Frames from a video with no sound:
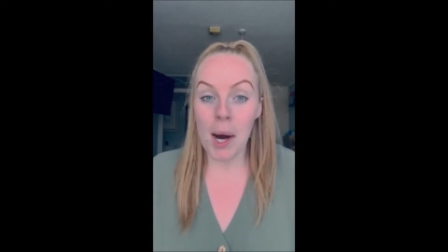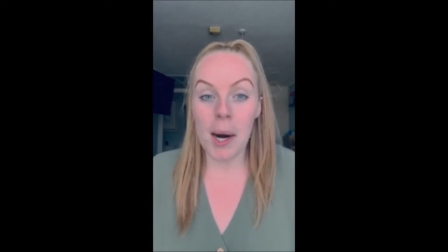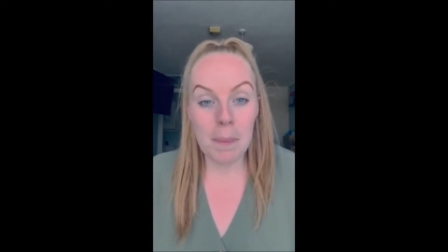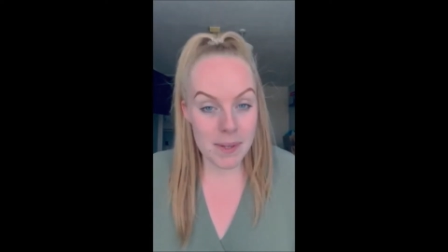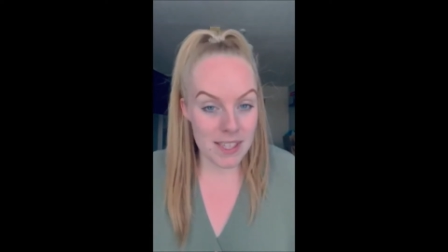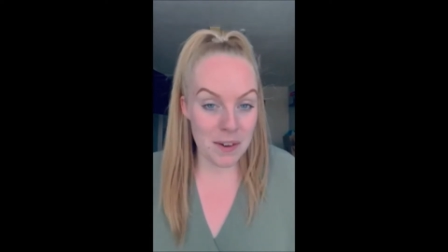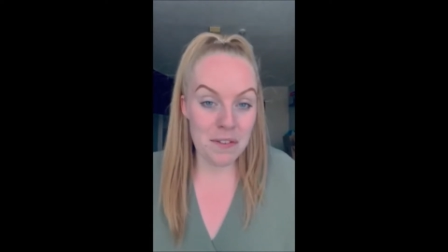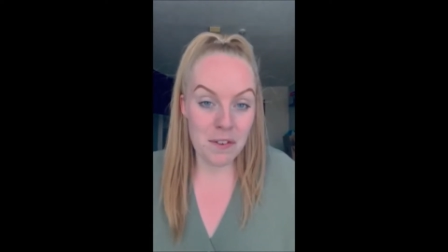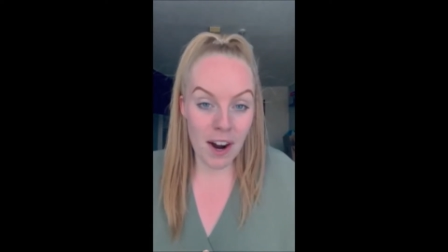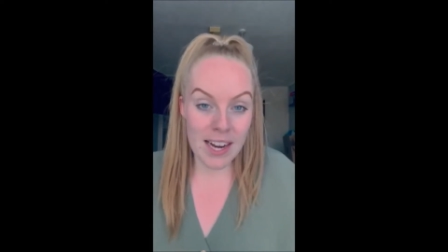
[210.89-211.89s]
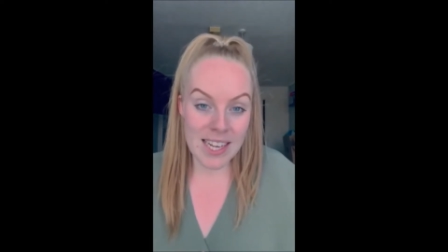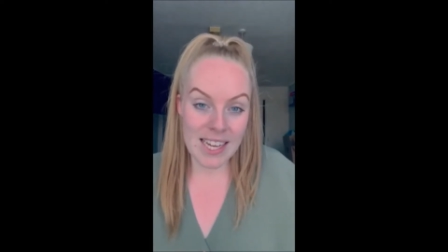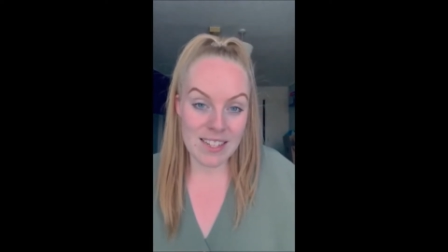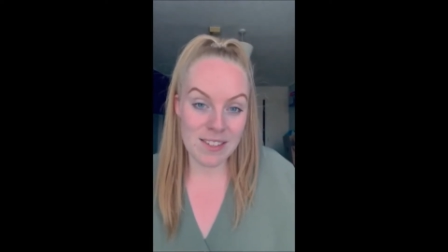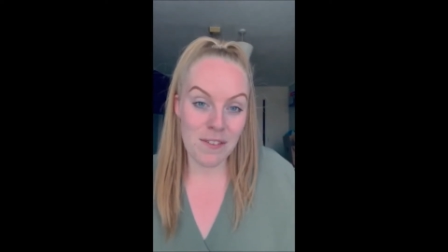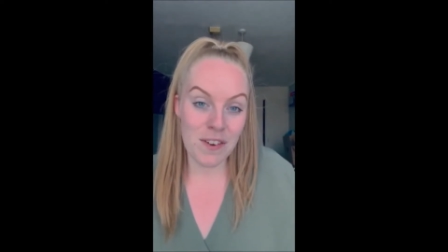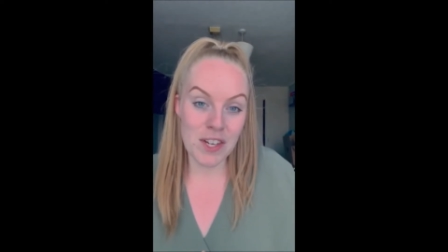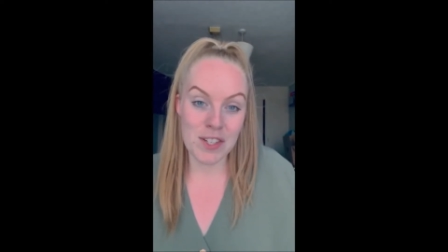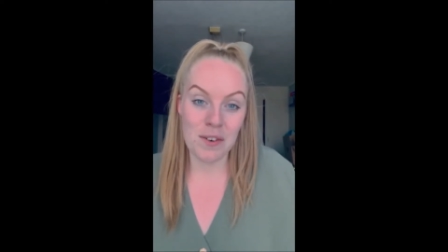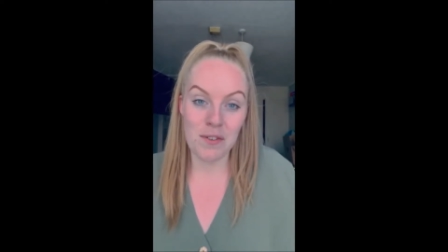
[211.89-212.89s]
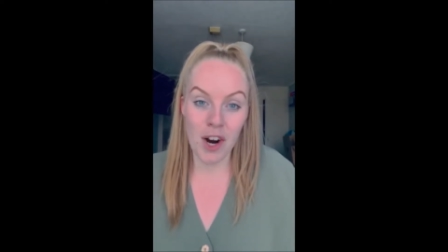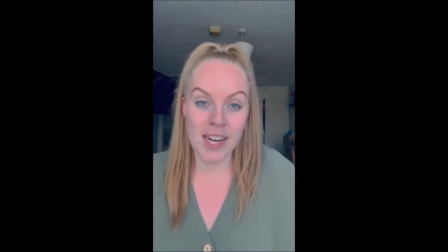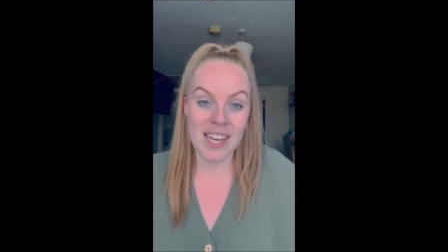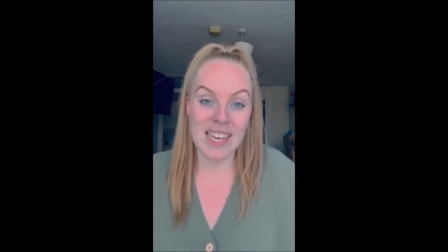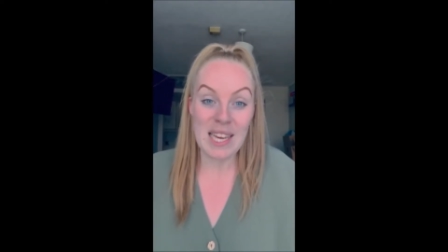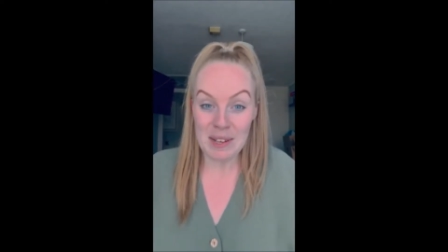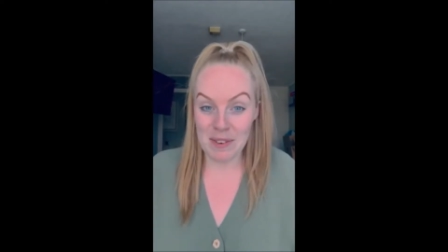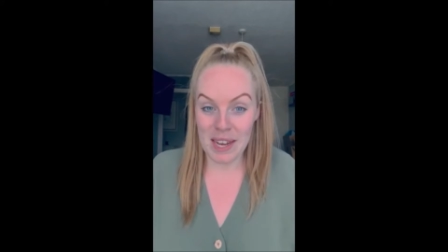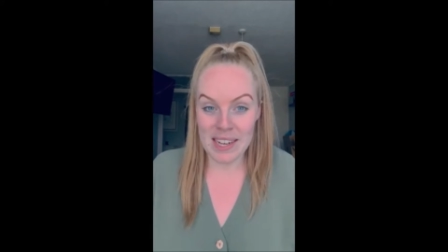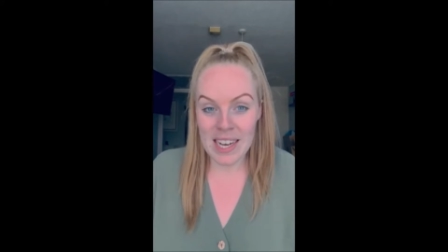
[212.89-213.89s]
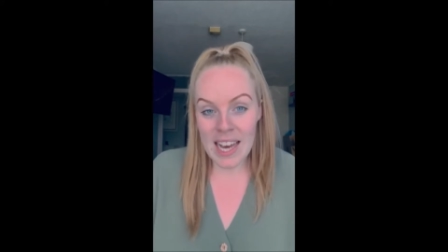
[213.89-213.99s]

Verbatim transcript: up until friday it doesn't finish till friday evening